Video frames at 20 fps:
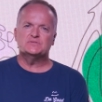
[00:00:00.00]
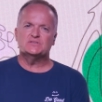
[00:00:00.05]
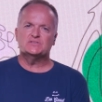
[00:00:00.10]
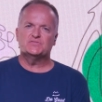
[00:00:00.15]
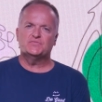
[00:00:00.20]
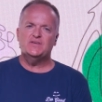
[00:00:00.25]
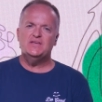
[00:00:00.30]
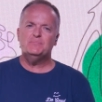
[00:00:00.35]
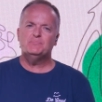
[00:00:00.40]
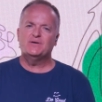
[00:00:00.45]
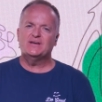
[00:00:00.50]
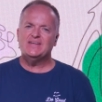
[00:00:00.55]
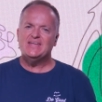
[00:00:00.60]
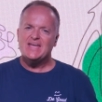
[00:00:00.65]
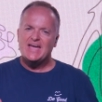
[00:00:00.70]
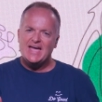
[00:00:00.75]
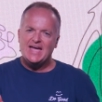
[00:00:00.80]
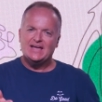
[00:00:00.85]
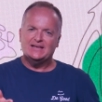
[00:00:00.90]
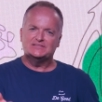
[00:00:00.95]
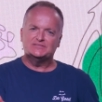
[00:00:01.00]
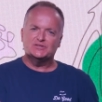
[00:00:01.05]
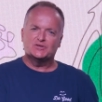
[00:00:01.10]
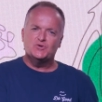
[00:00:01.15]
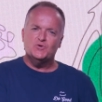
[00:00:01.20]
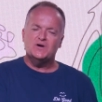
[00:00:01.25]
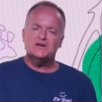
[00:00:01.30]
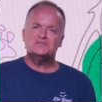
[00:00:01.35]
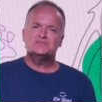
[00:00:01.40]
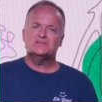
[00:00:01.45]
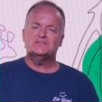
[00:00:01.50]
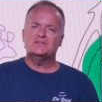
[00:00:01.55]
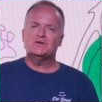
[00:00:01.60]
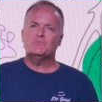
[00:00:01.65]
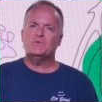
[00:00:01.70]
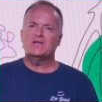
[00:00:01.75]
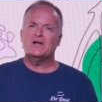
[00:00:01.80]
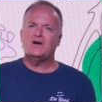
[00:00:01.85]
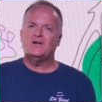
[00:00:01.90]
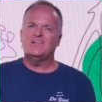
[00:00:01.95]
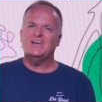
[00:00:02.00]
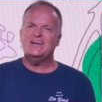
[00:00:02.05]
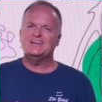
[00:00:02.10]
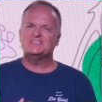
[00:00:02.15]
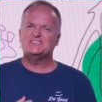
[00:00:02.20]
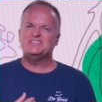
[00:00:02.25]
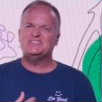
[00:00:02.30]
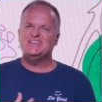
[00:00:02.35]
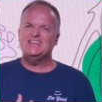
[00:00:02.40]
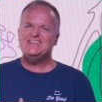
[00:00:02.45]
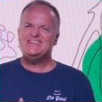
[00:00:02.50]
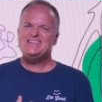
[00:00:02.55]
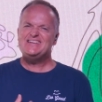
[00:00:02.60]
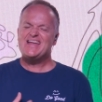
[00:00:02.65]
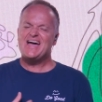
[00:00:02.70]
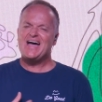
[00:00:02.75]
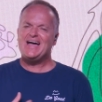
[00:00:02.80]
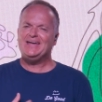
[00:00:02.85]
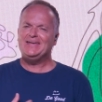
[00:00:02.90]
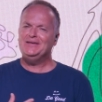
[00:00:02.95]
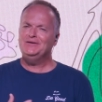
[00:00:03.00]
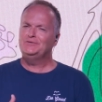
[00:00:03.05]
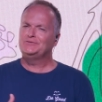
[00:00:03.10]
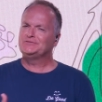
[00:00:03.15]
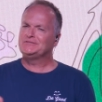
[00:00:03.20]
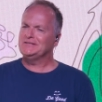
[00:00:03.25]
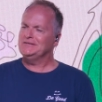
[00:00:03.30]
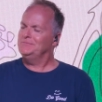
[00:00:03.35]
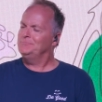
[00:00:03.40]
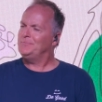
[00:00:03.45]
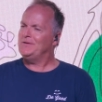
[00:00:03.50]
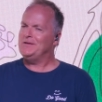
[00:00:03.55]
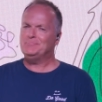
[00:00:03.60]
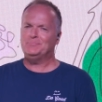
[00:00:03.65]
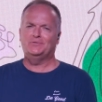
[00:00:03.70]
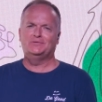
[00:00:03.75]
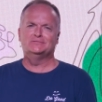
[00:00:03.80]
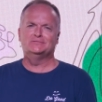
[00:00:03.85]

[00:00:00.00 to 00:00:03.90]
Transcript: at his feet, but he asked the question that we all ask Didn't I heal 10 people?